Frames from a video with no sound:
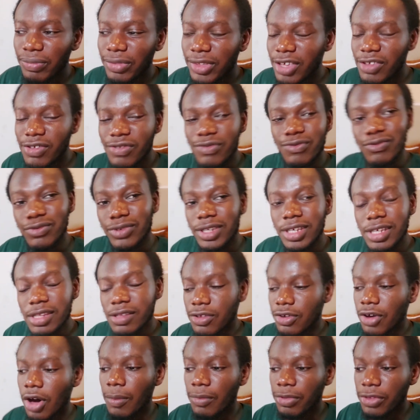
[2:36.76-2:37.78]
these two
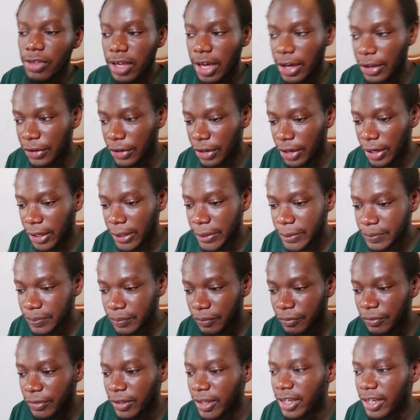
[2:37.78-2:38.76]
things come together